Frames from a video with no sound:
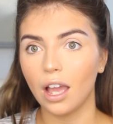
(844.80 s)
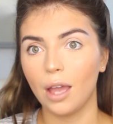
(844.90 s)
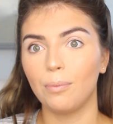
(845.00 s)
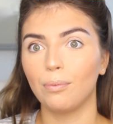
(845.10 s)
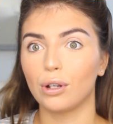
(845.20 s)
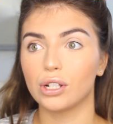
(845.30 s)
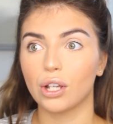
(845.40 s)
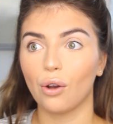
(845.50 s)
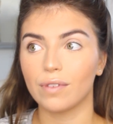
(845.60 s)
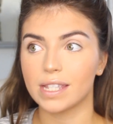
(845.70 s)

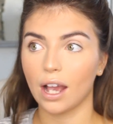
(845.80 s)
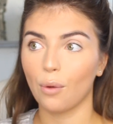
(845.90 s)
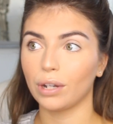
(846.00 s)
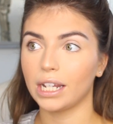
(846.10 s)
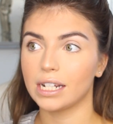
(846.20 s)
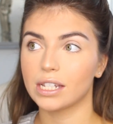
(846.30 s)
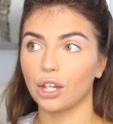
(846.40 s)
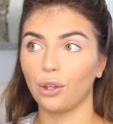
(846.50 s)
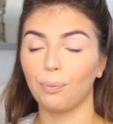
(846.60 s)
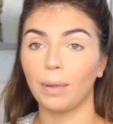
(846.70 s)
Because obviously I wanted
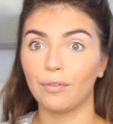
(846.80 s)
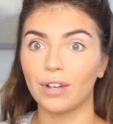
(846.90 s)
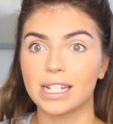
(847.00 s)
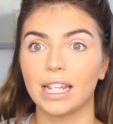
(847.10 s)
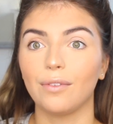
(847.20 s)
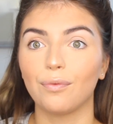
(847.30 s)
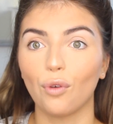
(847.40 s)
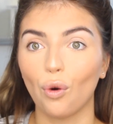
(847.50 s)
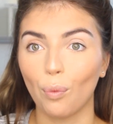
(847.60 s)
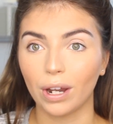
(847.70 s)
to be ready
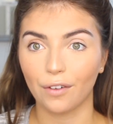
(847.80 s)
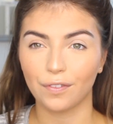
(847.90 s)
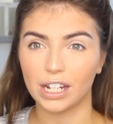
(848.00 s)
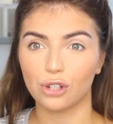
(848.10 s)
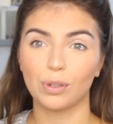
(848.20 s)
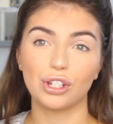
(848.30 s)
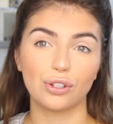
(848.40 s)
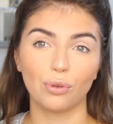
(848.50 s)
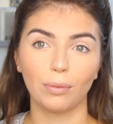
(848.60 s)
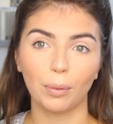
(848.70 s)
for when I finish, which
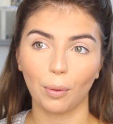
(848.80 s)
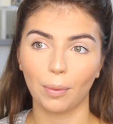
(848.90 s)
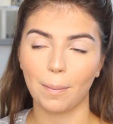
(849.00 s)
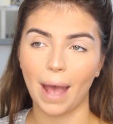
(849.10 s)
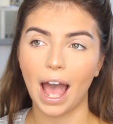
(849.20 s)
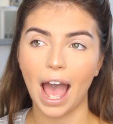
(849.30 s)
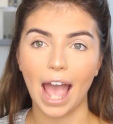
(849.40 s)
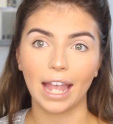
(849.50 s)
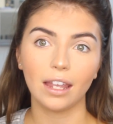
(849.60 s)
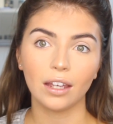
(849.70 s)
is normally probably about
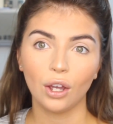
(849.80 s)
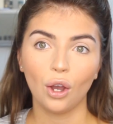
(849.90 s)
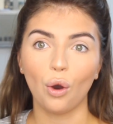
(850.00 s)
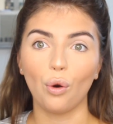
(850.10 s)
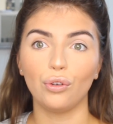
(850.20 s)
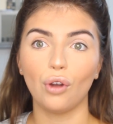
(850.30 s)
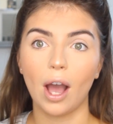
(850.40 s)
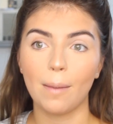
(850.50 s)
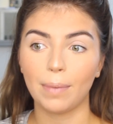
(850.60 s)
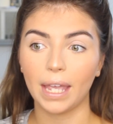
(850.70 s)
8 or
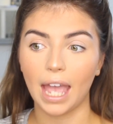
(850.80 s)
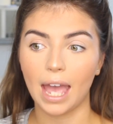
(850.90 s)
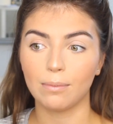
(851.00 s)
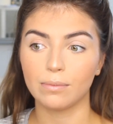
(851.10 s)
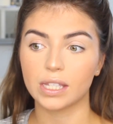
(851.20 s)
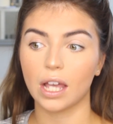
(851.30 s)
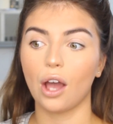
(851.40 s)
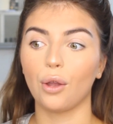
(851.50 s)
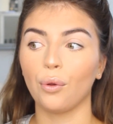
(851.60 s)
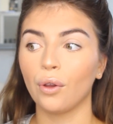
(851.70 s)
9 PM.
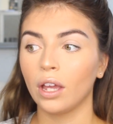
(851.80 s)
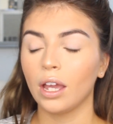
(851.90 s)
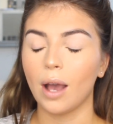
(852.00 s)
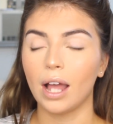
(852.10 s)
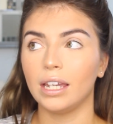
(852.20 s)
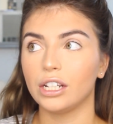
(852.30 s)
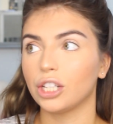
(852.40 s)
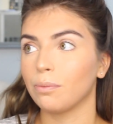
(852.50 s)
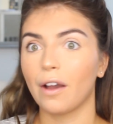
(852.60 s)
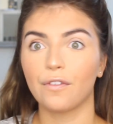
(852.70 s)
So, and
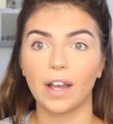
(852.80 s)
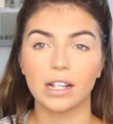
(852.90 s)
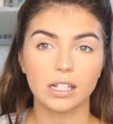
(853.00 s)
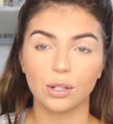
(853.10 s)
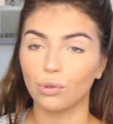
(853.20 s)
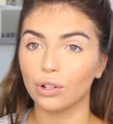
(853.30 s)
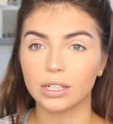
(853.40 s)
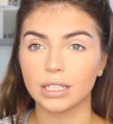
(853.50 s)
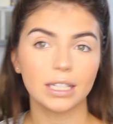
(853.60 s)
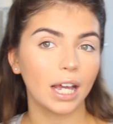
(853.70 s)
literally my face still
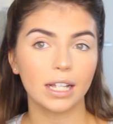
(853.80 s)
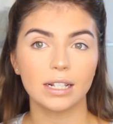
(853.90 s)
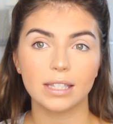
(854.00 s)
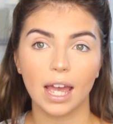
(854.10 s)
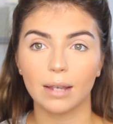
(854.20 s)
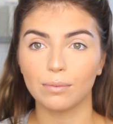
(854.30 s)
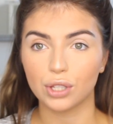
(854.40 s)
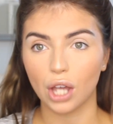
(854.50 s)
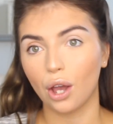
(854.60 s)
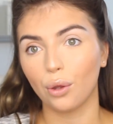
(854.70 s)
looks exactly the same.
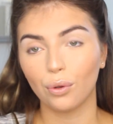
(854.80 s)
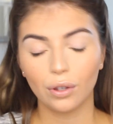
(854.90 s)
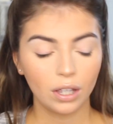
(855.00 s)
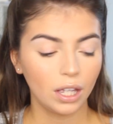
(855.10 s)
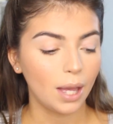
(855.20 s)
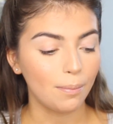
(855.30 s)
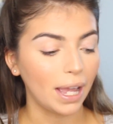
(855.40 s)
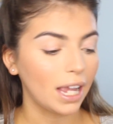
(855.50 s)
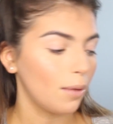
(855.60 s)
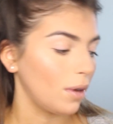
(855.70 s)
So
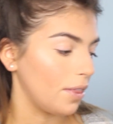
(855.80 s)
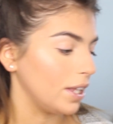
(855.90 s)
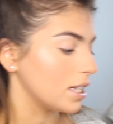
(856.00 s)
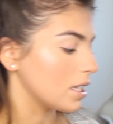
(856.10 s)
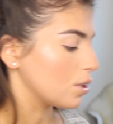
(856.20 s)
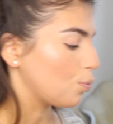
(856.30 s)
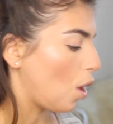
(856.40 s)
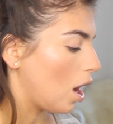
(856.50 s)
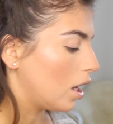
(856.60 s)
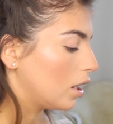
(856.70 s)
makeup like this does
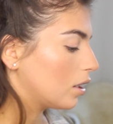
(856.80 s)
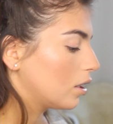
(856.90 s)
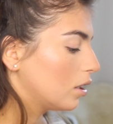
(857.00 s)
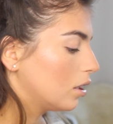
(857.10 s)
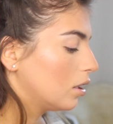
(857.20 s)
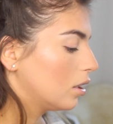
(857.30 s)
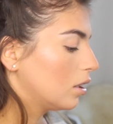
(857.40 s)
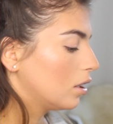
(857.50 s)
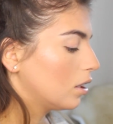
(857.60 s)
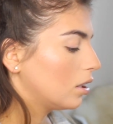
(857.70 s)
work
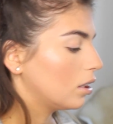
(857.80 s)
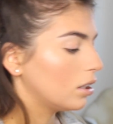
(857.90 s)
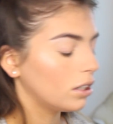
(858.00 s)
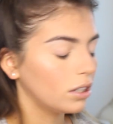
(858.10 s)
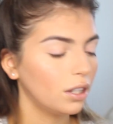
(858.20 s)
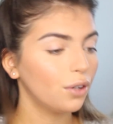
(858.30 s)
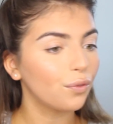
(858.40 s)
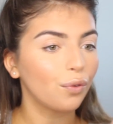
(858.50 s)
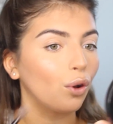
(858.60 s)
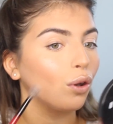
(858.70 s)

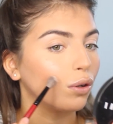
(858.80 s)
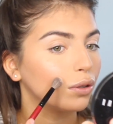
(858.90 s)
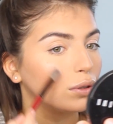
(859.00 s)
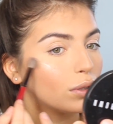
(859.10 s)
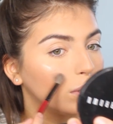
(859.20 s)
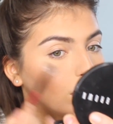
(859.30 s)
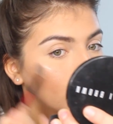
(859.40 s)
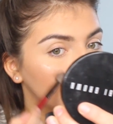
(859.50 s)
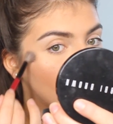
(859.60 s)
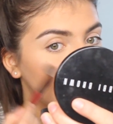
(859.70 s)
for a
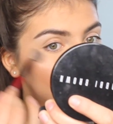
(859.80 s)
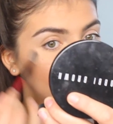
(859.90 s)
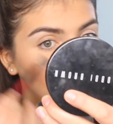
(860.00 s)
long time.